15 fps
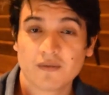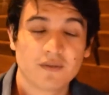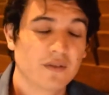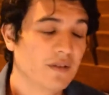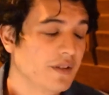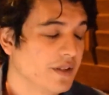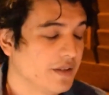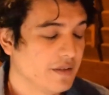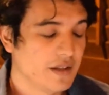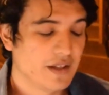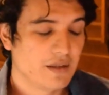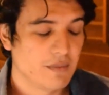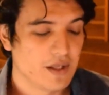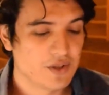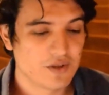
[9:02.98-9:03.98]
for the
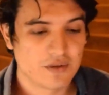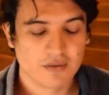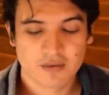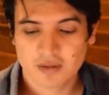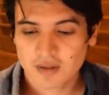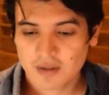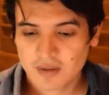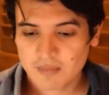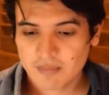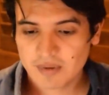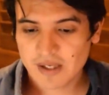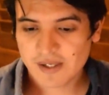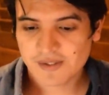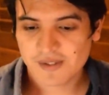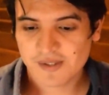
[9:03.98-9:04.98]
animation
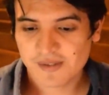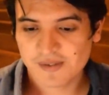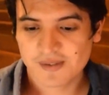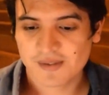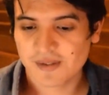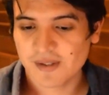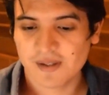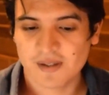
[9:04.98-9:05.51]
process.